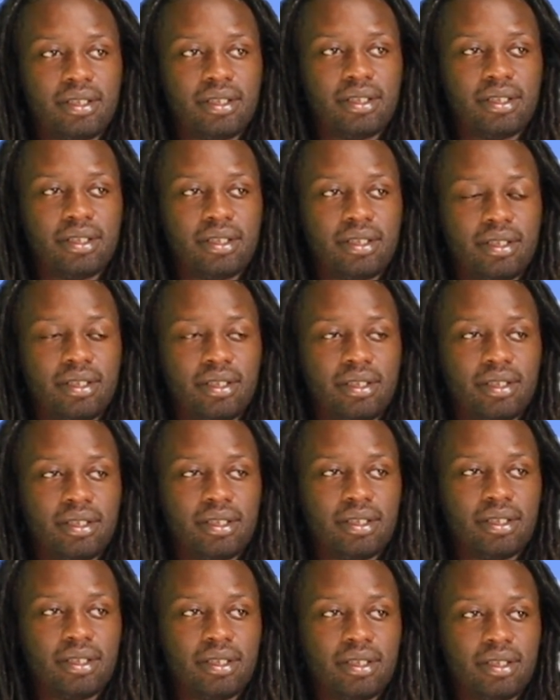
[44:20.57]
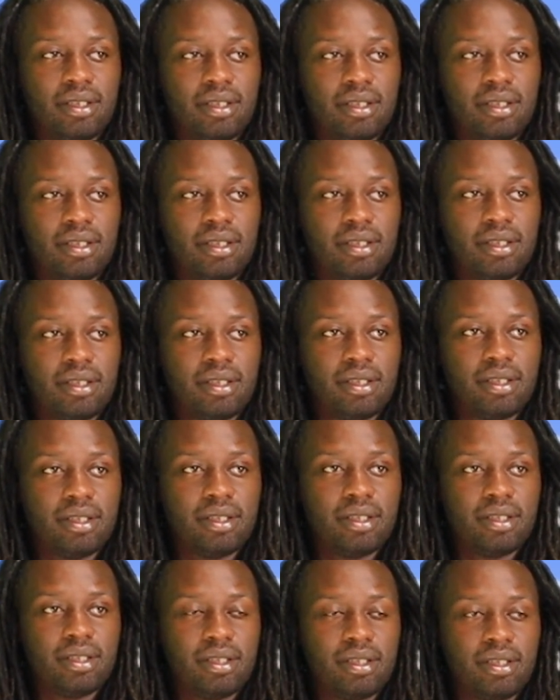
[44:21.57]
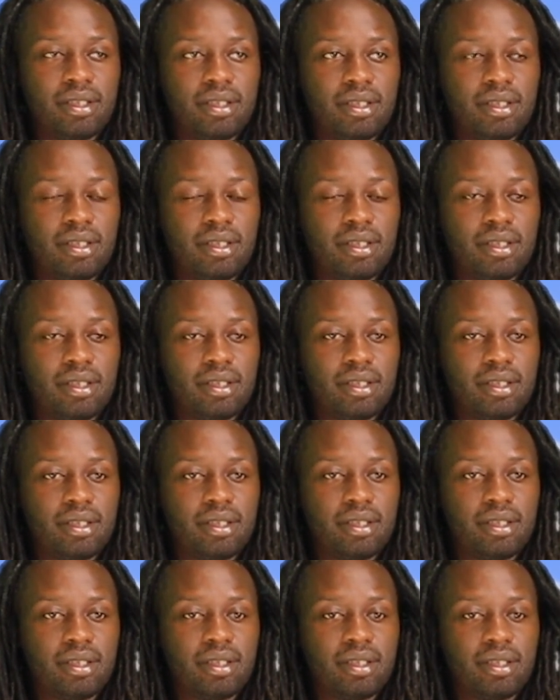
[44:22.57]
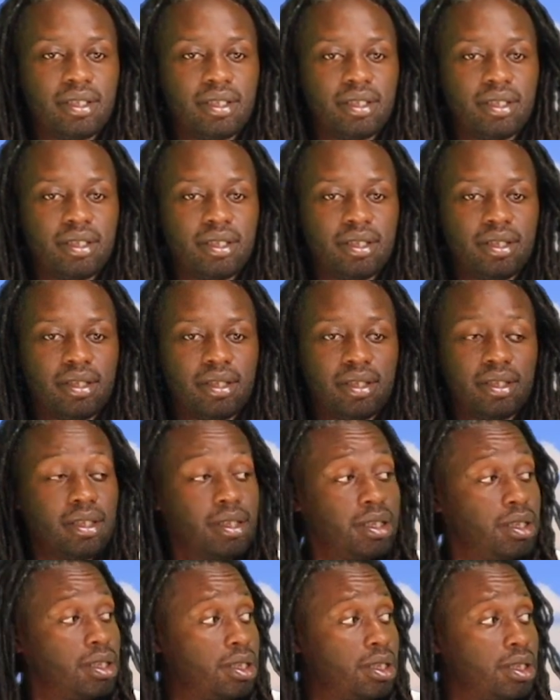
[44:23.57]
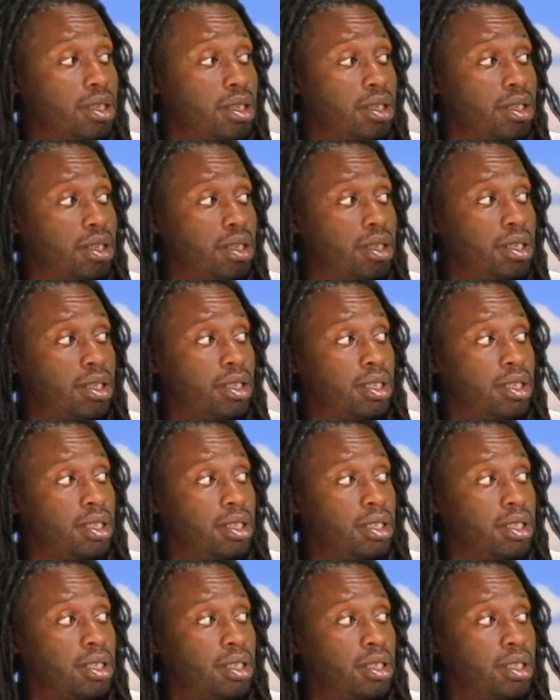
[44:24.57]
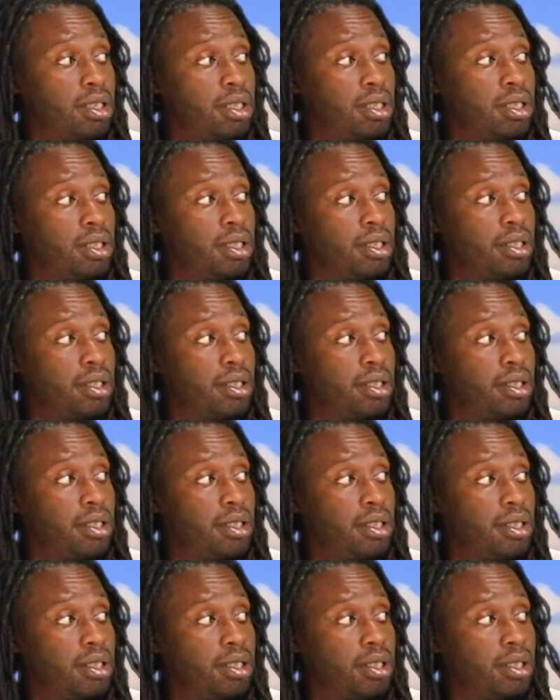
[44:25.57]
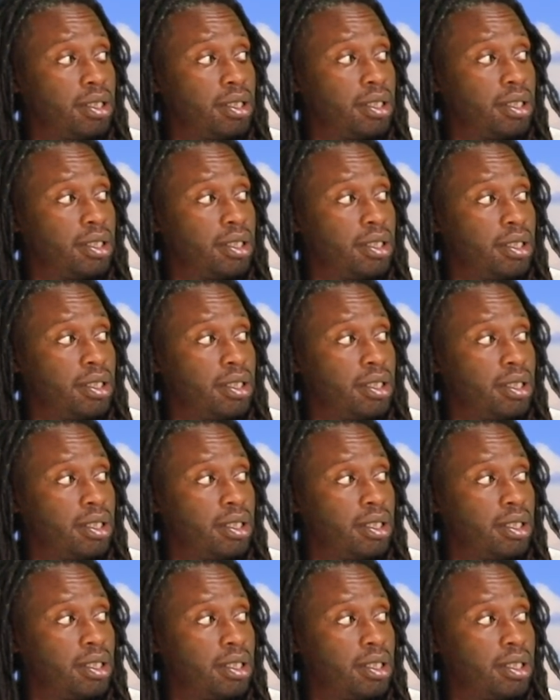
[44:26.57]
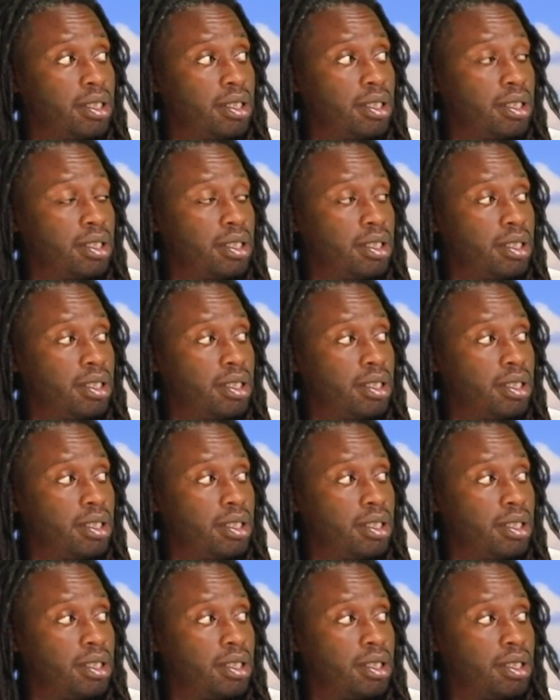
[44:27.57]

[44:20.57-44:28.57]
[no speech]